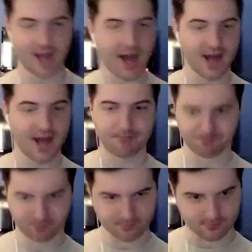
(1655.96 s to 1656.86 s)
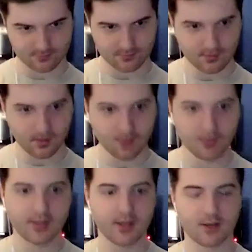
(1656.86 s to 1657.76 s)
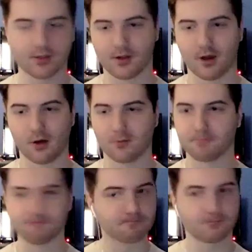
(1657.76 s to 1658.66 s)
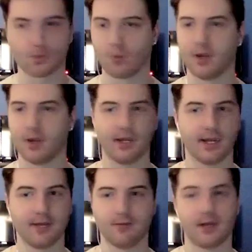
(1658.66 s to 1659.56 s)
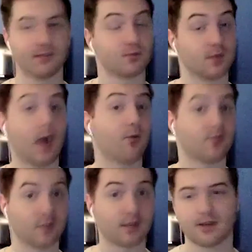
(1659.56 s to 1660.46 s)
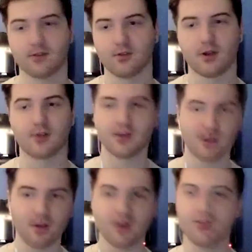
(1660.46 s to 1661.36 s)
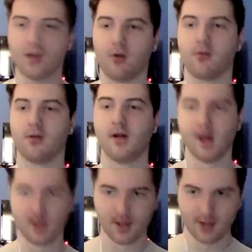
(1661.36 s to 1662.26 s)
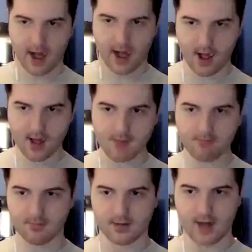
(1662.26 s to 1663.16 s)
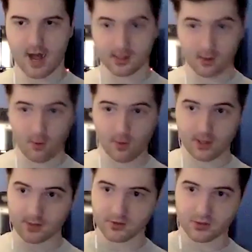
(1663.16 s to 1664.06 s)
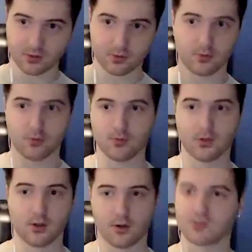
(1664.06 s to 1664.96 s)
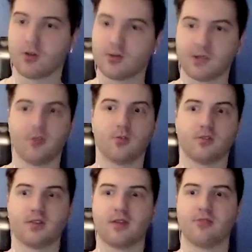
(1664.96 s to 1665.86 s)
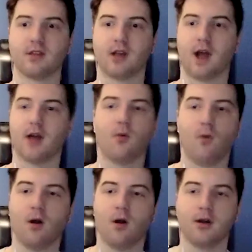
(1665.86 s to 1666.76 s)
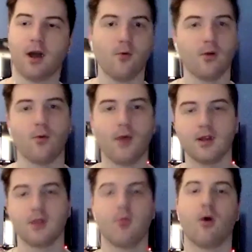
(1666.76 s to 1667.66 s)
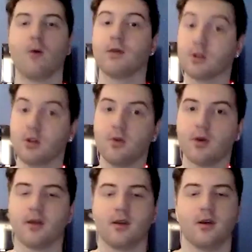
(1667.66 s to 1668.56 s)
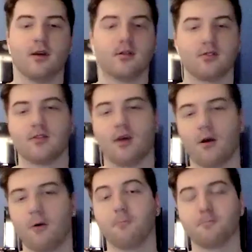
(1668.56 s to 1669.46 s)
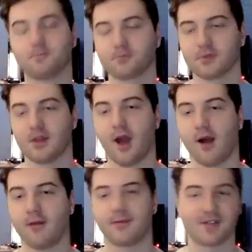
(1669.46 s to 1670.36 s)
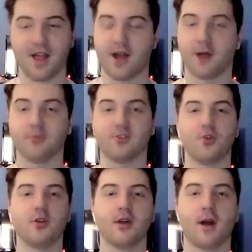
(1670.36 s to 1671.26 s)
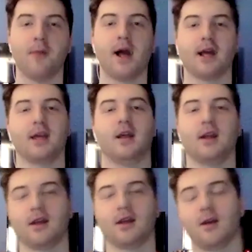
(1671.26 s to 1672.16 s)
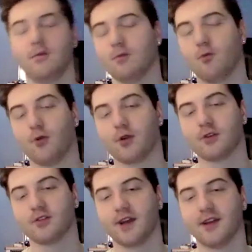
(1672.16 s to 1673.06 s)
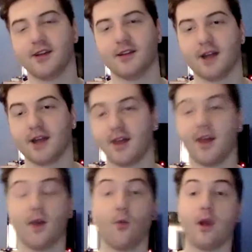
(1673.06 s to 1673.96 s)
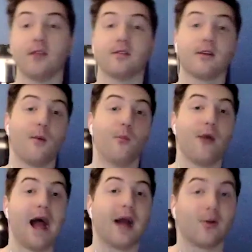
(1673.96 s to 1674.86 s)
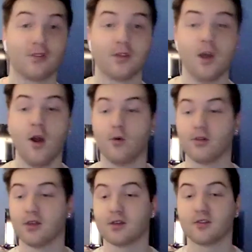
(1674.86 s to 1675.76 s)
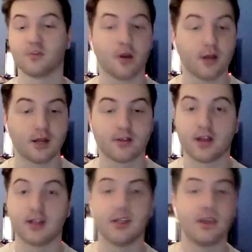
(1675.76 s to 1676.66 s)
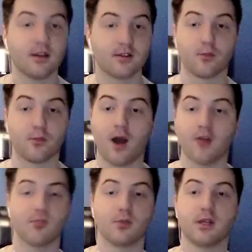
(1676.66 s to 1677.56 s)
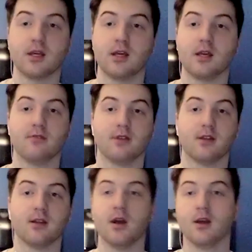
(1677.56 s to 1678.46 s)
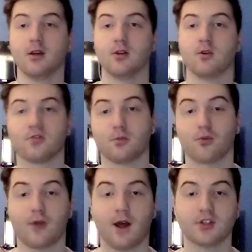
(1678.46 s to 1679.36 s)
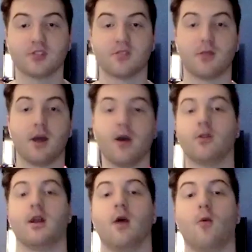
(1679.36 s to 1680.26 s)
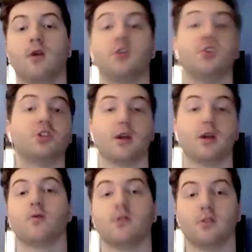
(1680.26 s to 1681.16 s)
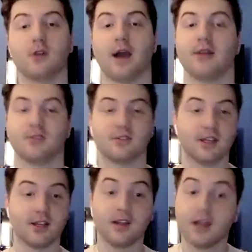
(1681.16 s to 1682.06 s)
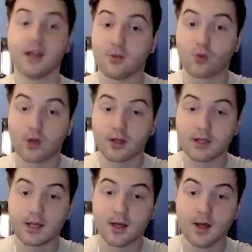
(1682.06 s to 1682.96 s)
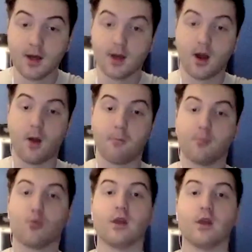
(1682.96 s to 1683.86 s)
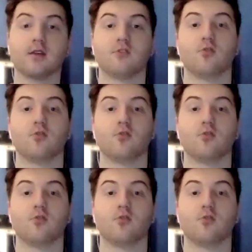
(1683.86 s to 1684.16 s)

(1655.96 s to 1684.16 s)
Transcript: sad. But then, and that's when I was like that too. And I was like, you know what? No, I'm not going to, as long as I can do it safely, I don't want to wait anymore. I want to do it. So, yeah, and I'm doing it. I'm back at it. I can't be more excited, and I can't wait to come back with experience, ideas, and possibly even, some projects of my own that I want to share with you guys, and really bring it to a